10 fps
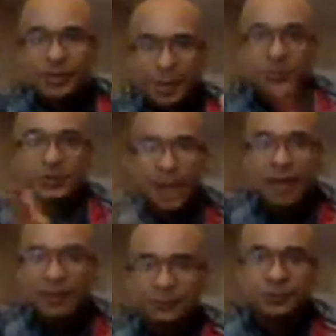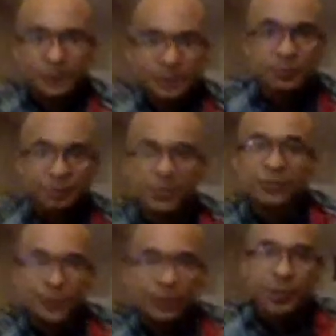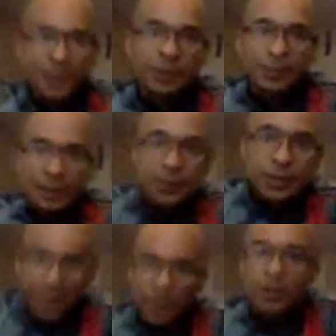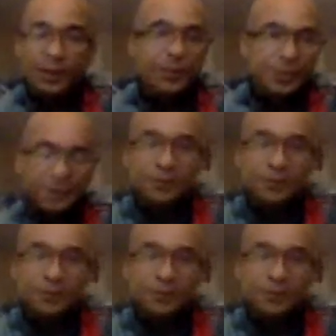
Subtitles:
that you have before on the